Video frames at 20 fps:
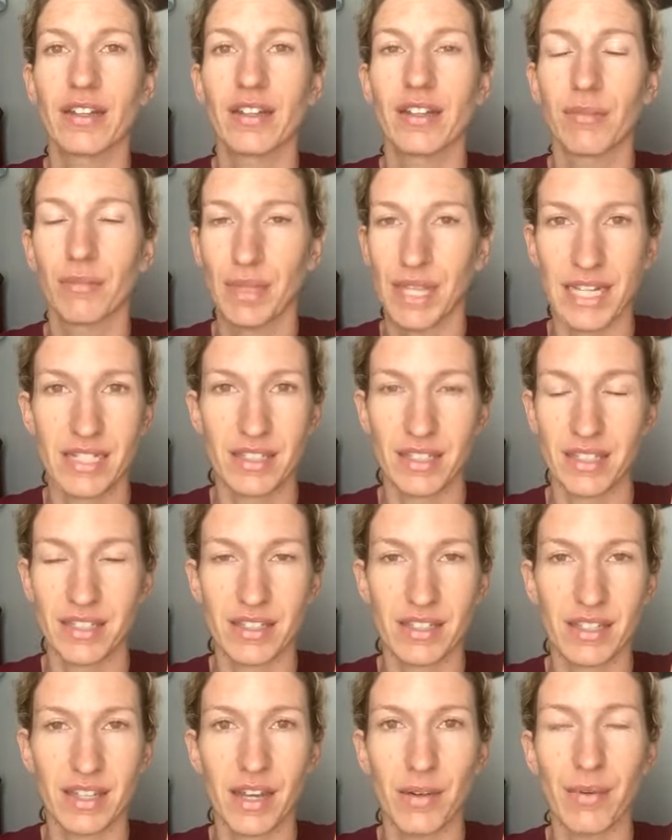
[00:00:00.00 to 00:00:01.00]
plexus
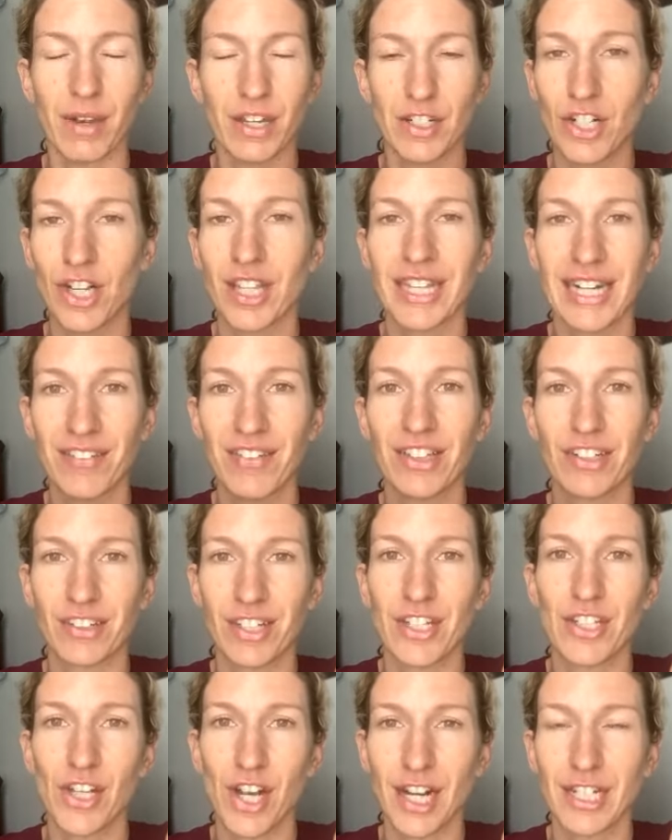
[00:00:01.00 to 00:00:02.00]
charlie really
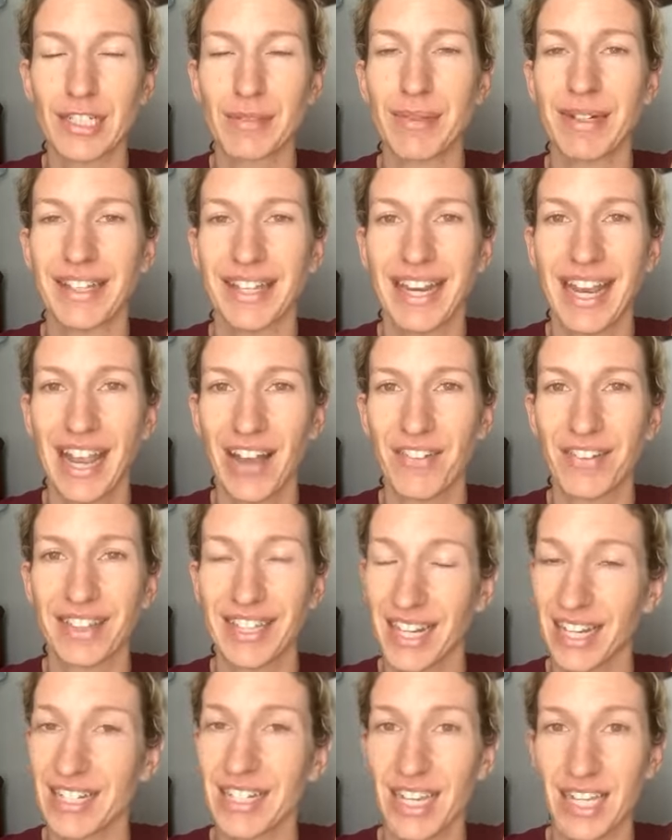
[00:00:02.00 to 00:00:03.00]
talked about like having like
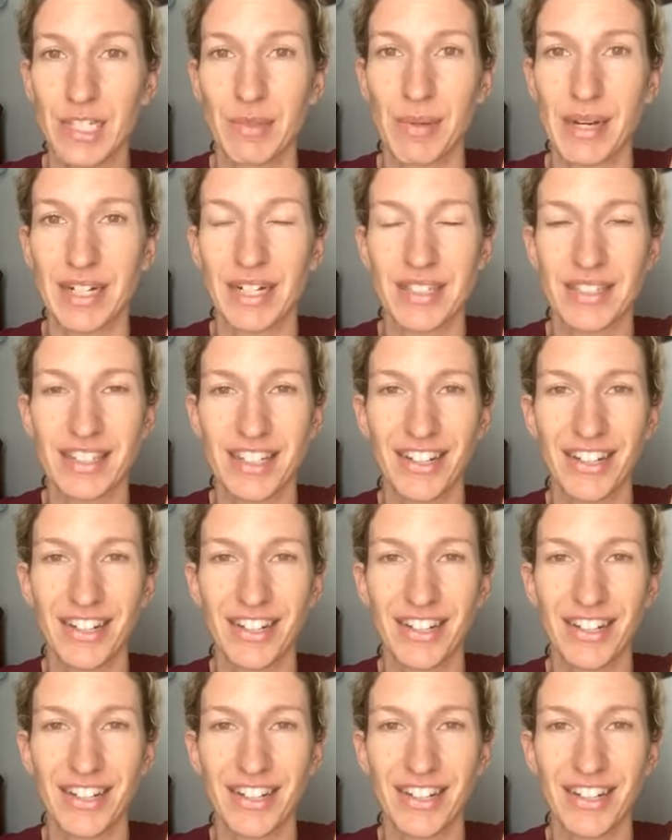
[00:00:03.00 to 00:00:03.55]
a test pregnancy and